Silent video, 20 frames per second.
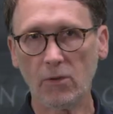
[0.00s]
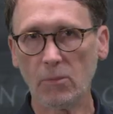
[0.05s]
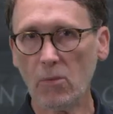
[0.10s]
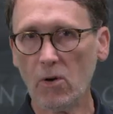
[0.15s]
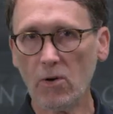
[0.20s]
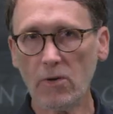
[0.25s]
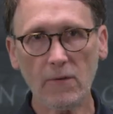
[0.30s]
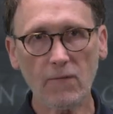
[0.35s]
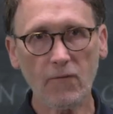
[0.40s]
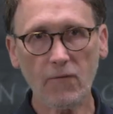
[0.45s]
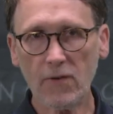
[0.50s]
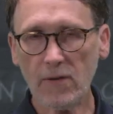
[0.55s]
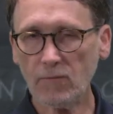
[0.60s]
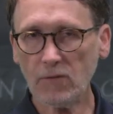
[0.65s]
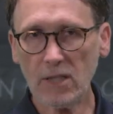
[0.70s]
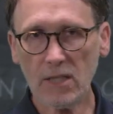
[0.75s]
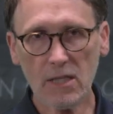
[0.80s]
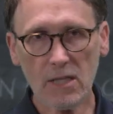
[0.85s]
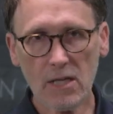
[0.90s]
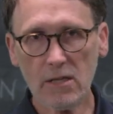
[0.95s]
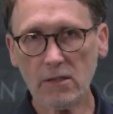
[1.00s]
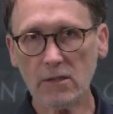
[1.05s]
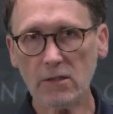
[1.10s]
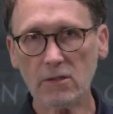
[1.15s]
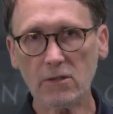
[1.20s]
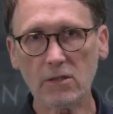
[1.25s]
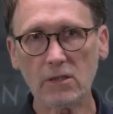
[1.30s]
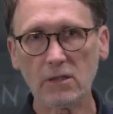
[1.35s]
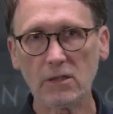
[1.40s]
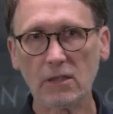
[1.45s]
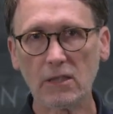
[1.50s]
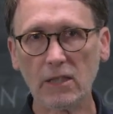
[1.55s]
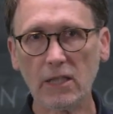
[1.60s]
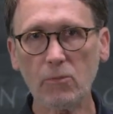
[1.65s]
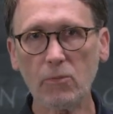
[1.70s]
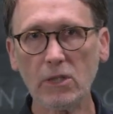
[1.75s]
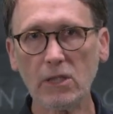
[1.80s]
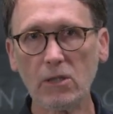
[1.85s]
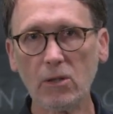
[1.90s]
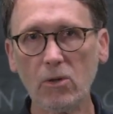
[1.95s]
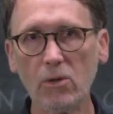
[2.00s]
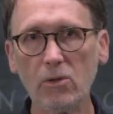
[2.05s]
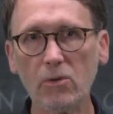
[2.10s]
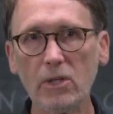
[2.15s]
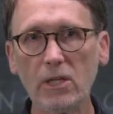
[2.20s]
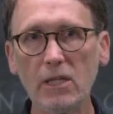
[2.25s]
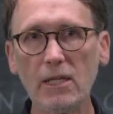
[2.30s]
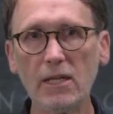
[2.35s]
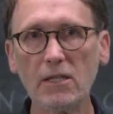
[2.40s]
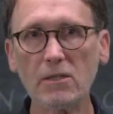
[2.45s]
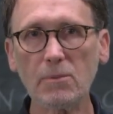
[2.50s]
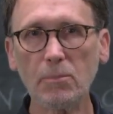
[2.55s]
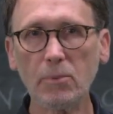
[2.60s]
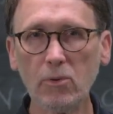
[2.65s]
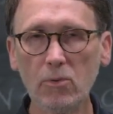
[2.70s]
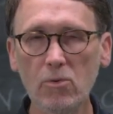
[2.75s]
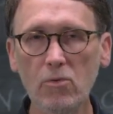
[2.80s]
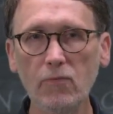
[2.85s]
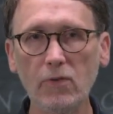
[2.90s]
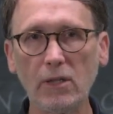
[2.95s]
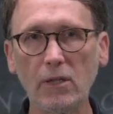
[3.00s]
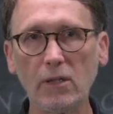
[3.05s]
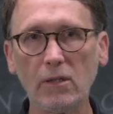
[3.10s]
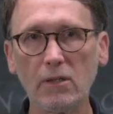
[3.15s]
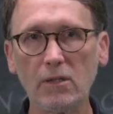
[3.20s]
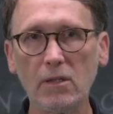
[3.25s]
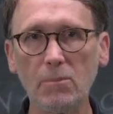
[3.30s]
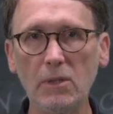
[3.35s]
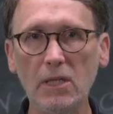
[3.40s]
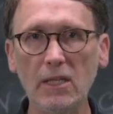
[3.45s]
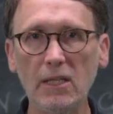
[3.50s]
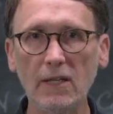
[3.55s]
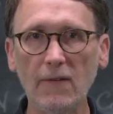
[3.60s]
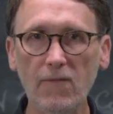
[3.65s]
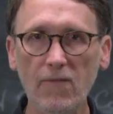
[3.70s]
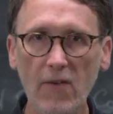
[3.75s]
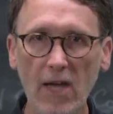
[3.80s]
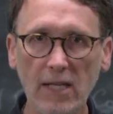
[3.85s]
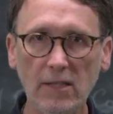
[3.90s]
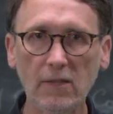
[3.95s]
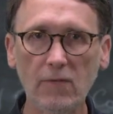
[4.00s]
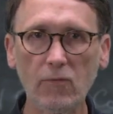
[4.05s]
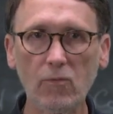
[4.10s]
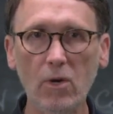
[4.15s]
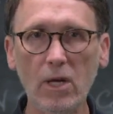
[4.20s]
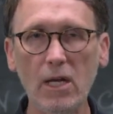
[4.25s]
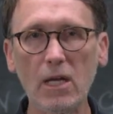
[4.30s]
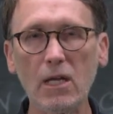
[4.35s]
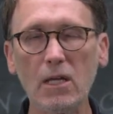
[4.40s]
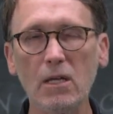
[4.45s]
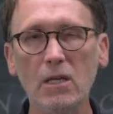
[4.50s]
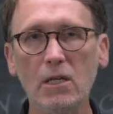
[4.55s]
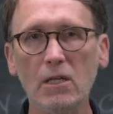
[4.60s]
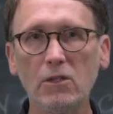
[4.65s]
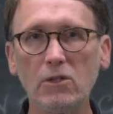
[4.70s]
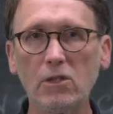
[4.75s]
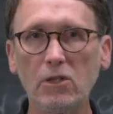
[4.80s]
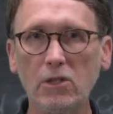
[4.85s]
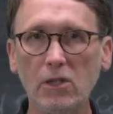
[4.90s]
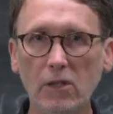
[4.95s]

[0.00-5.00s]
For more than 50 years, liquid chlorine has proven to be an effective way to